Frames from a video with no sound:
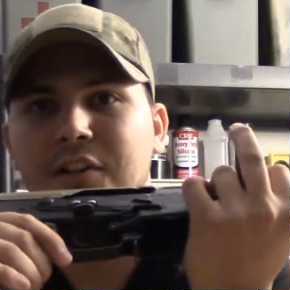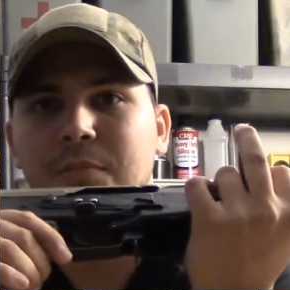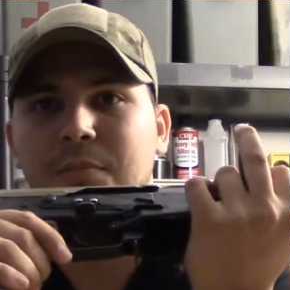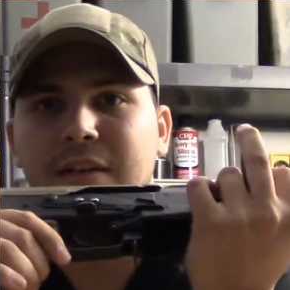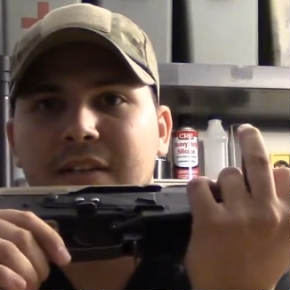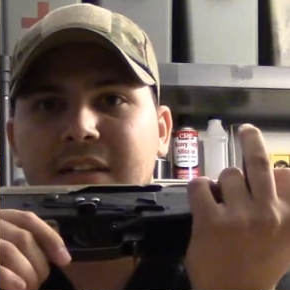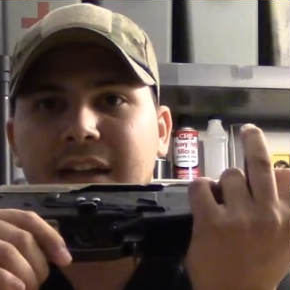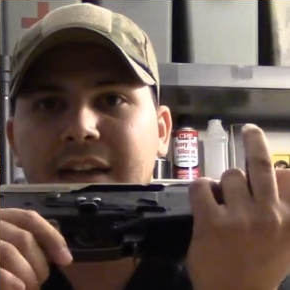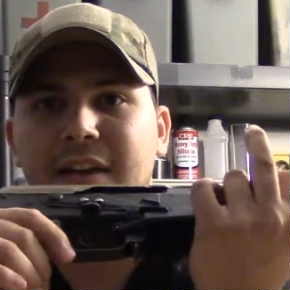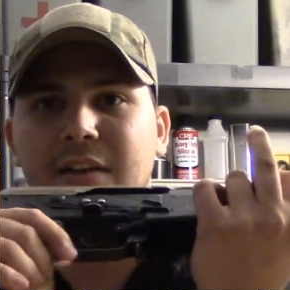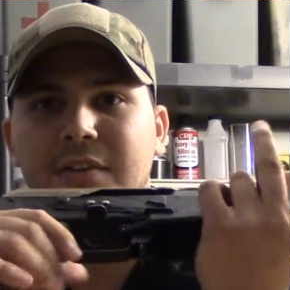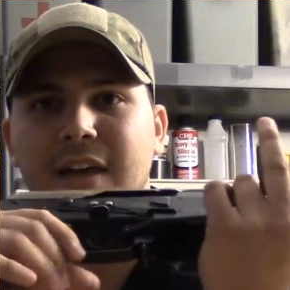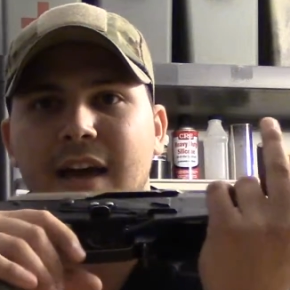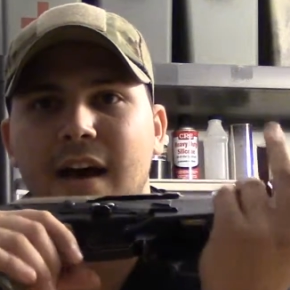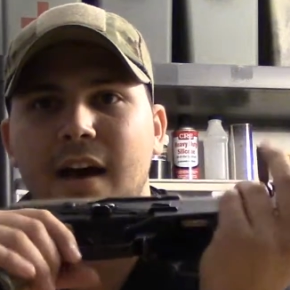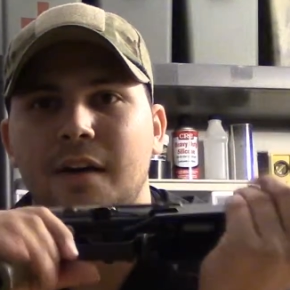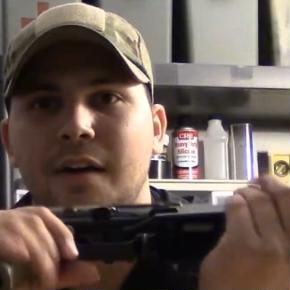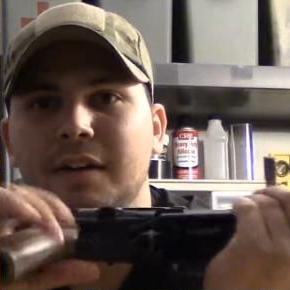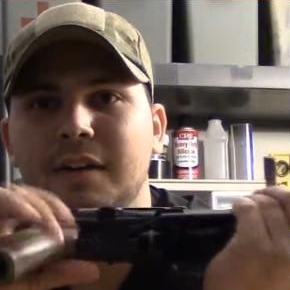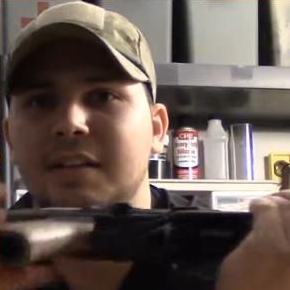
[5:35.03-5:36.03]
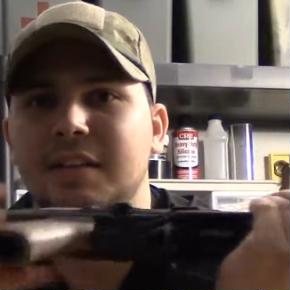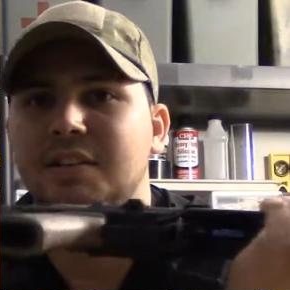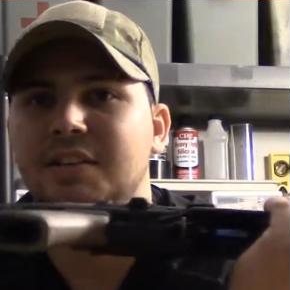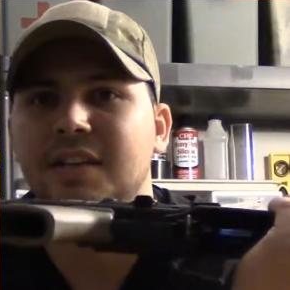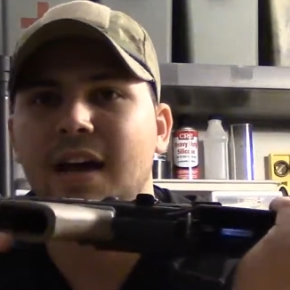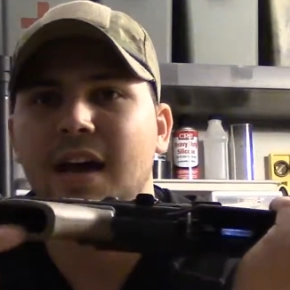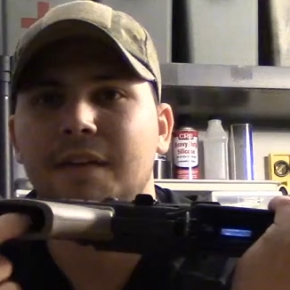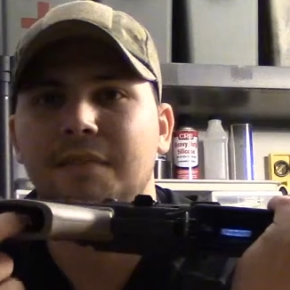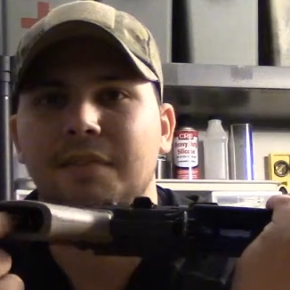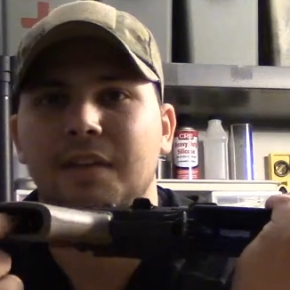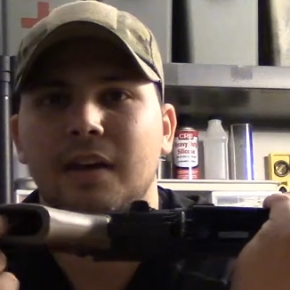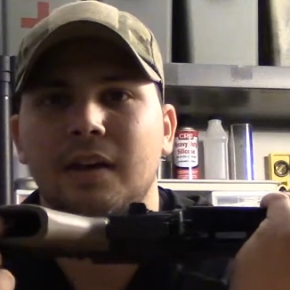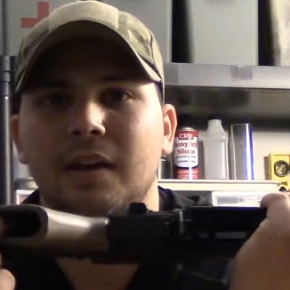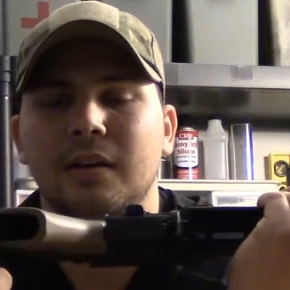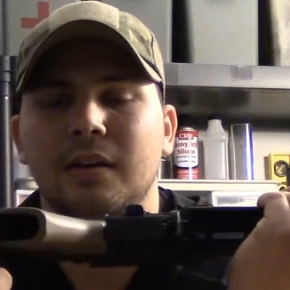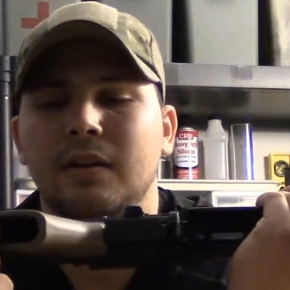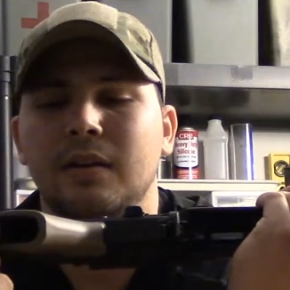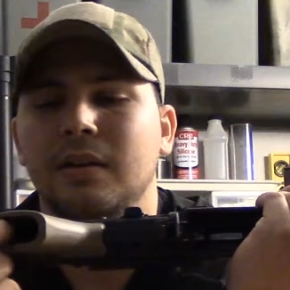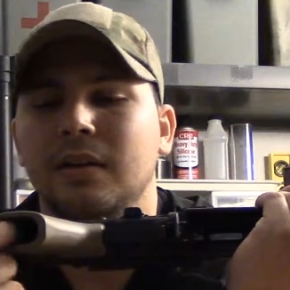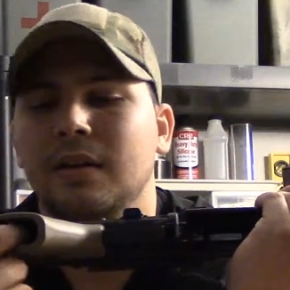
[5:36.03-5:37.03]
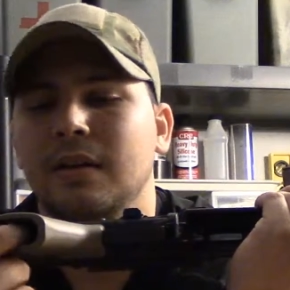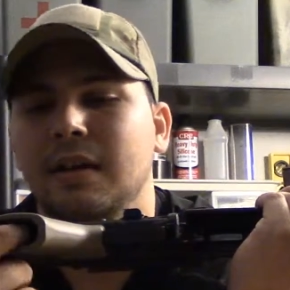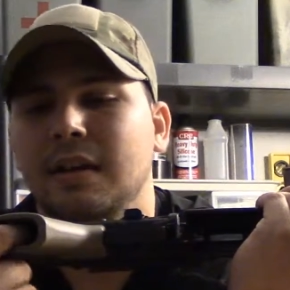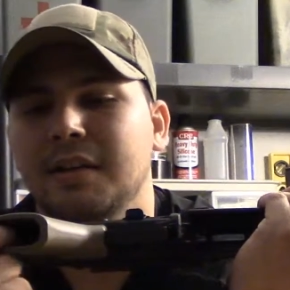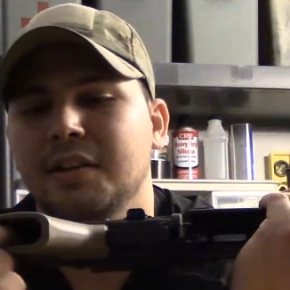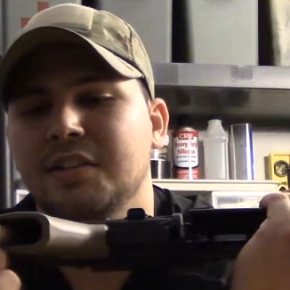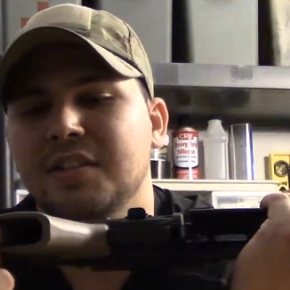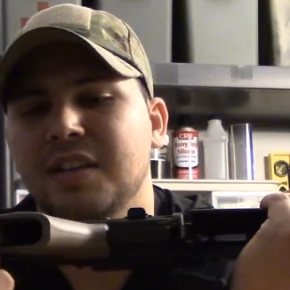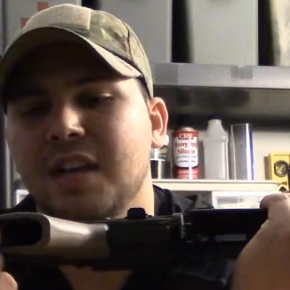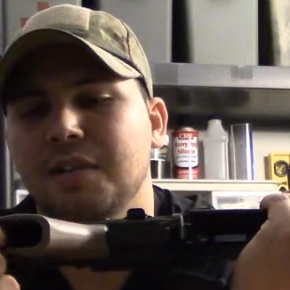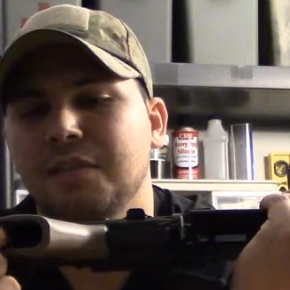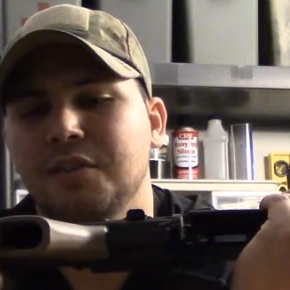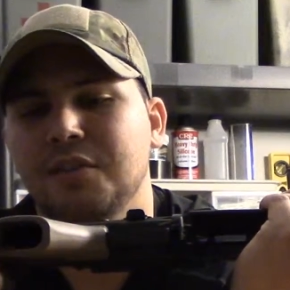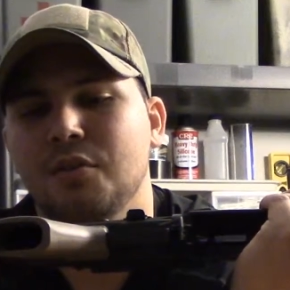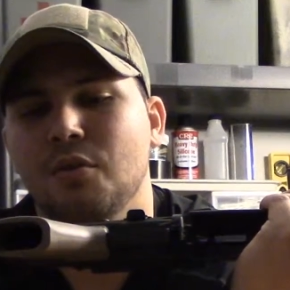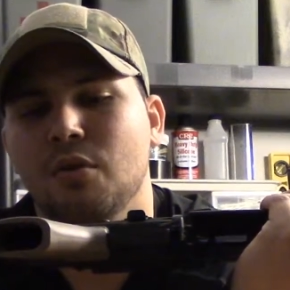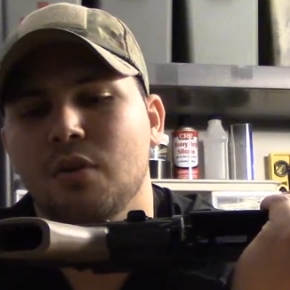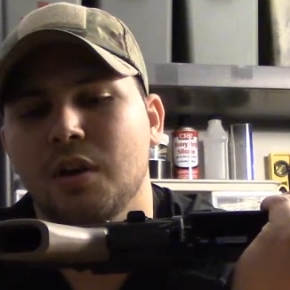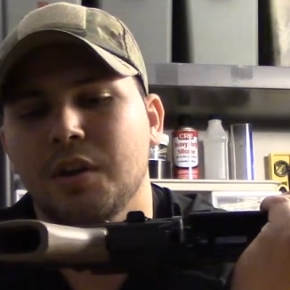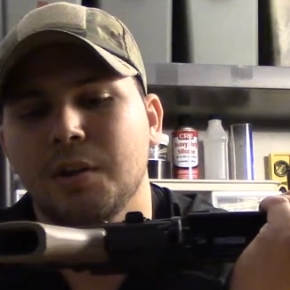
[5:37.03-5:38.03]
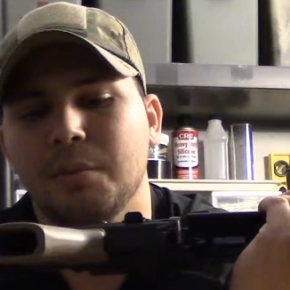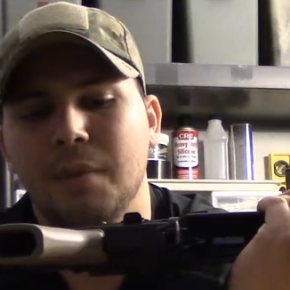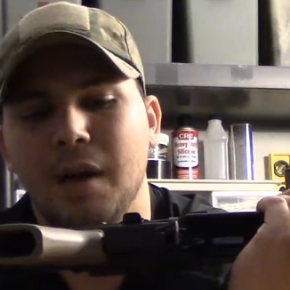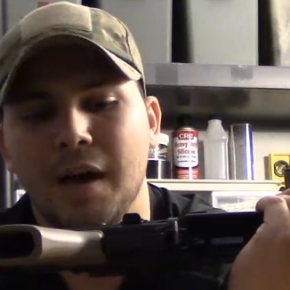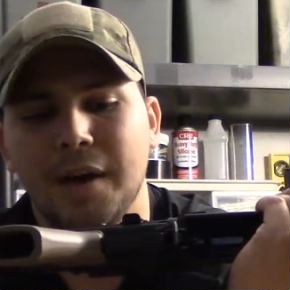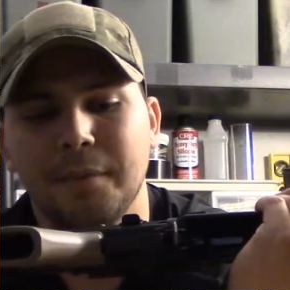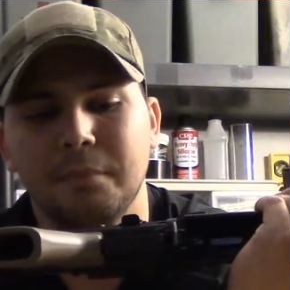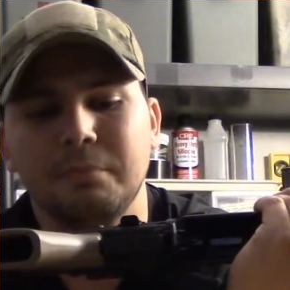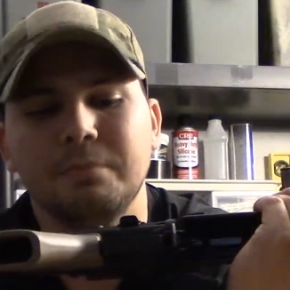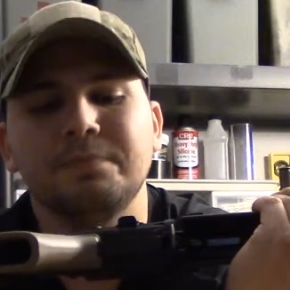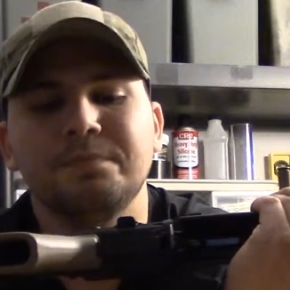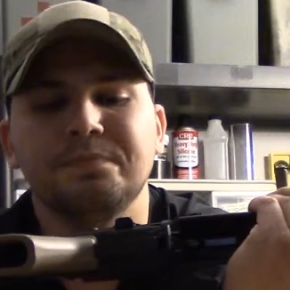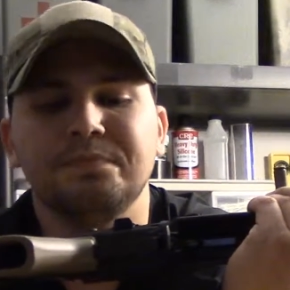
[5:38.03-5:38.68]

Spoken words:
by Tango Down. It doesn't have the door on the bottom,